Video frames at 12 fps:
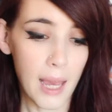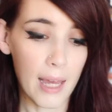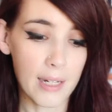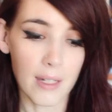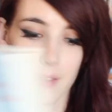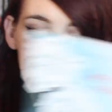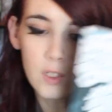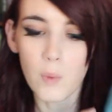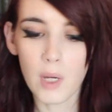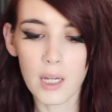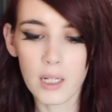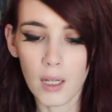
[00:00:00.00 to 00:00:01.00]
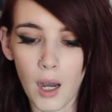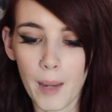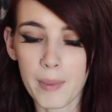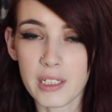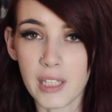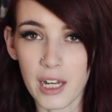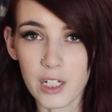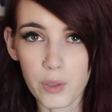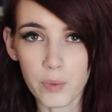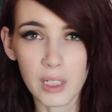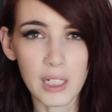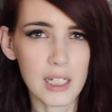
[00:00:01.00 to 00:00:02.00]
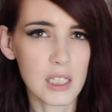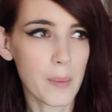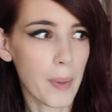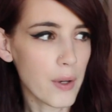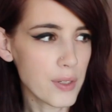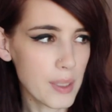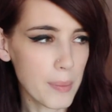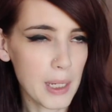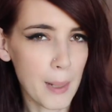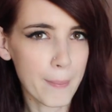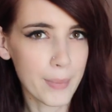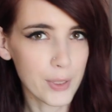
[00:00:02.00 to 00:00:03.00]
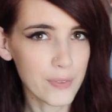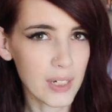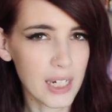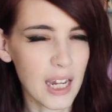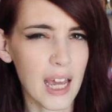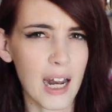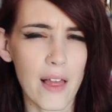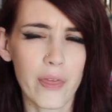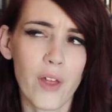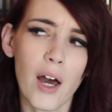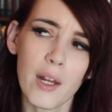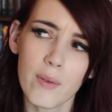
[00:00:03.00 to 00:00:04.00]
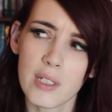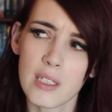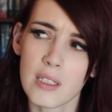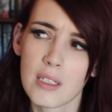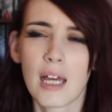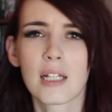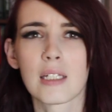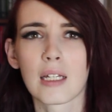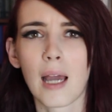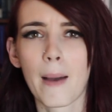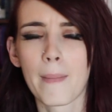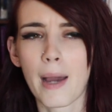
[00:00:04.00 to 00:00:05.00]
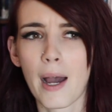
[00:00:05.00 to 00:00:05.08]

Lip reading: And this one I'm excited to read. It's supposed to be a movie, and I thought it was set to come